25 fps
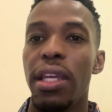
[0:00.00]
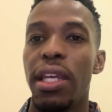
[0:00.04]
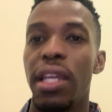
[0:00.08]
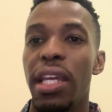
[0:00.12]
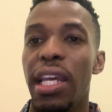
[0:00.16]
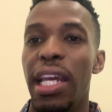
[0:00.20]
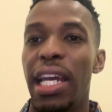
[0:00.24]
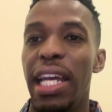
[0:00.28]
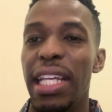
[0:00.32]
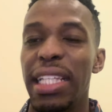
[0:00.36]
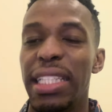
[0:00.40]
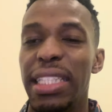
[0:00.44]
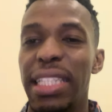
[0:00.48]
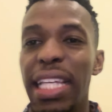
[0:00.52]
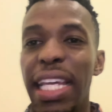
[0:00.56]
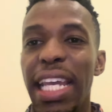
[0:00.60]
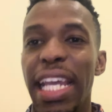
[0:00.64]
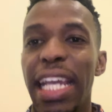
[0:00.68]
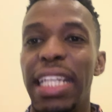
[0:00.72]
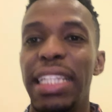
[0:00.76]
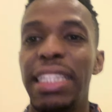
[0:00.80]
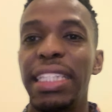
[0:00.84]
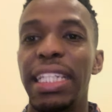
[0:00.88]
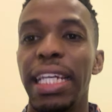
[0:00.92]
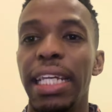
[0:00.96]

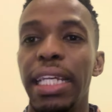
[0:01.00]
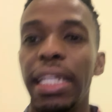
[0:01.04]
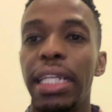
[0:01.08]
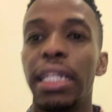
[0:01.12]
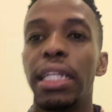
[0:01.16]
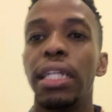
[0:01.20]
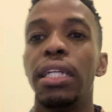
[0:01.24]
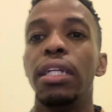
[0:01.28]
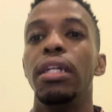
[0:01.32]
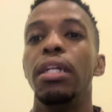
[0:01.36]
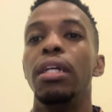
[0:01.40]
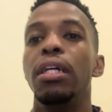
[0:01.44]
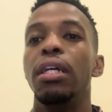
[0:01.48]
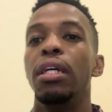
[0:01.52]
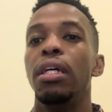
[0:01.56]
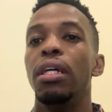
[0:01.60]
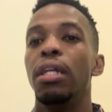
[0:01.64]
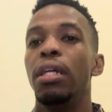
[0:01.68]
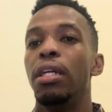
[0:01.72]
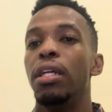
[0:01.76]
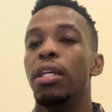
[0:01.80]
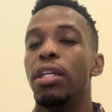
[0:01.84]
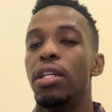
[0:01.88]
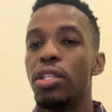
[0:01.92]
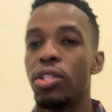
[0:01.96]
hectic.
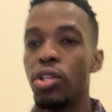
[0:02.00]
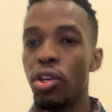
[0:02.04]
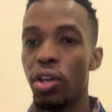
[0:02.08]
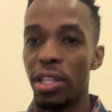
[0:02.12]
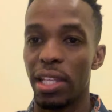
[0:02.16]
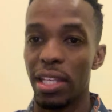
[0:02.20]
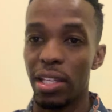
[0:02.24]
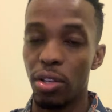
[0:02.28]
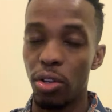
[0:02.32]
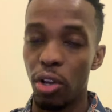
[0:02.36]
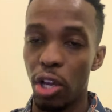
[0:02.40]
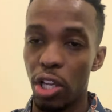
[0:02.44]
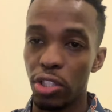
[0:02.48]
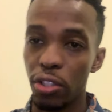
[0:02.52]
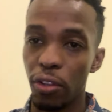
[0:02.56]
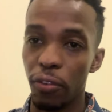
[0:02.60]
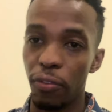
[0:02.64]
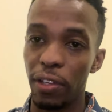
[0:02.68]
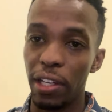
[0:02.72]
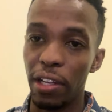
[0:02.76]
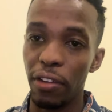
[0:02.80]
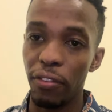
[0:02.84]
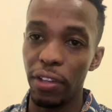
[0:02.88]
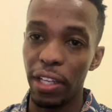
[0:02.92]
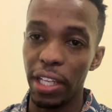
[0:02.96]
So the cost of
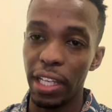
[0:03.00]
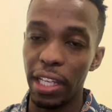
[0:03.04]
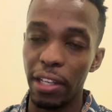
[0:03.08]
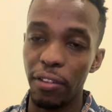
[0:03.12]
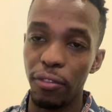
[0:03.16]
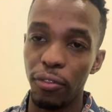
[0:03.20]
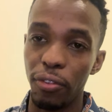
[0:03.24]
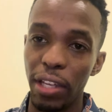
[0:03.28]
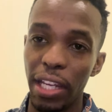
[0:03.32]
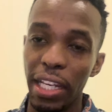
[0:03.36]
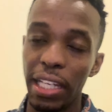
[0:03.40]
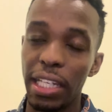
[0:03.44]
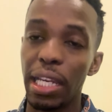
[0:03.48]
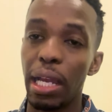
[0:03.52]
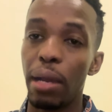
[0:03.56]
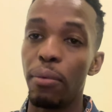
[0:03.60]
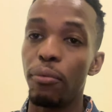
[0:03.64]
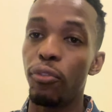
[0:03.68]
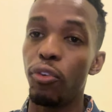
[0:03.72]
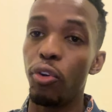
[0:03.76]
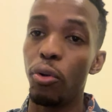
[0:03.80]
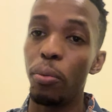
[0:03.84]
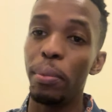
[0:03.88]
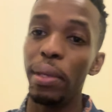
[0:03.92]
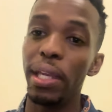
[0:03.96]
living in Vietnam
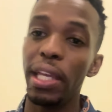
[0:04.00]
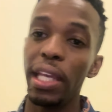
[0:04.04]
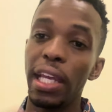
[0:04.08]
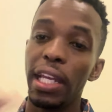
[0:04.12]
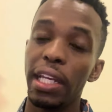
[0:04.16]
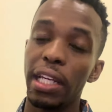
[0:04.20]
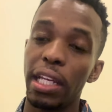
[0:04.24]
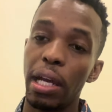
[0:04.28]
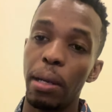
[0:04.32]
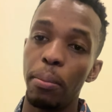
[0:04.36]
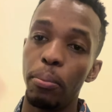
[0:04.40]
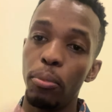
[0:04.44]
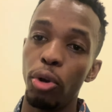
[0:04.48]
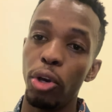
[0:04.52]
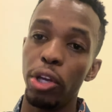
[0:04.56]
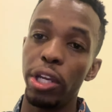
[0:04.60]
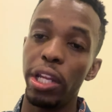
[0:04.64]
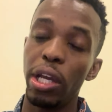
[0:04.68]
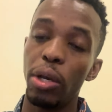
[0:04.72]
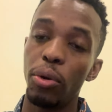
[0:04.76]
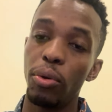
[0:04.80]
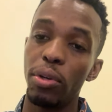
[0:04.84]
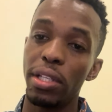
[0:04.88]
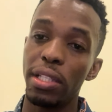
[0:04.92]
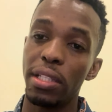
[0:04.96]
for me and
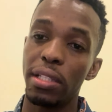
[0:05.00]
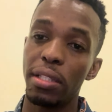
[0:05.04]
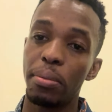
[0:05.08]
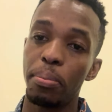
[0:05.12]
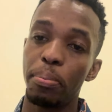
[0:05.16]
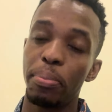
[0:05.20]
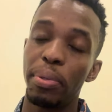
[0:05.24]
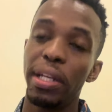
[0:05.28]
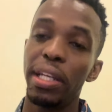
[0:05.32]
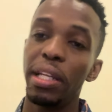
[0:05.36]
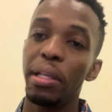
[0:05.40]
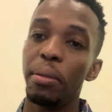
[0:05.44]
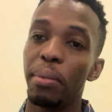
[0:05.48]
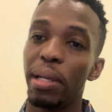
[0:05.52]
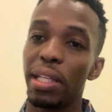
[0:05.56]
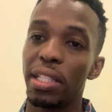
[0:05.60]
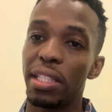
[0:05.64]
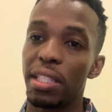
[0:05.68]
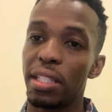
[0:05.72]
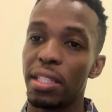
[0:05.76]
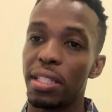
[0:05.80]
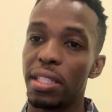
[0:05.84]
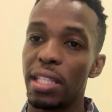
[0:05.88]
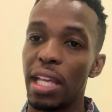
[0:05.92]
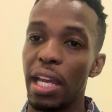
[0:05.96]
Cambodia was pretty much
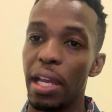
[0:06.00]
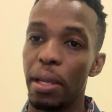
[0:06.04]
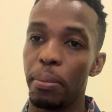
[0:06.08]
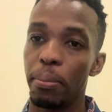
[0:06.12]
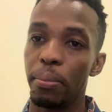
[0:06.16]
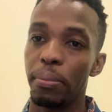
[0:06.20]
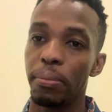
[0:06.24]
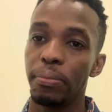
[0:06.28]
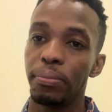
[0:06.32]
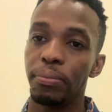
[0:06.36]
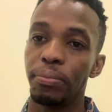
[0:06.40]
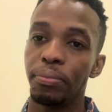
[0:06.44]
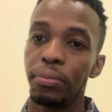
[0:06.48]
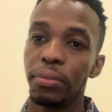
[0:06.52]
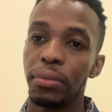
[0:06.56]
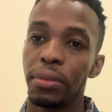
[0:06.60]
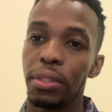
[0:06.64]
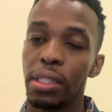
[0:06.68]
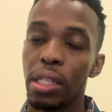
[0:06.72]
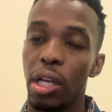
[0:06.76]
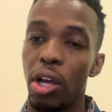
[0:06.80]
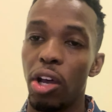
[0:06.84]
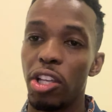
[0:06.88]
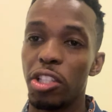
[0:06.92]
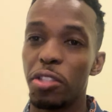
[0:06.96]
the same.
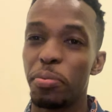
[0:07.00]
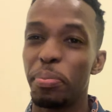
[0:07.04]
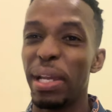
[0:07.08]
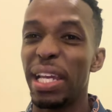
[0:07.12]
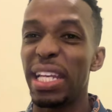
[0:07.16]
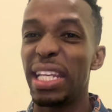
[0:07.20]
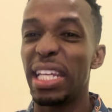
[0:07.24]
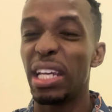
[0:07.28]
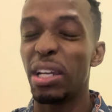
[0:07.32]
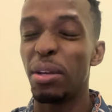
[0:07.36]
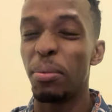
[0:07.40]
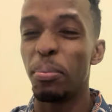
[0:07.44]
I was spending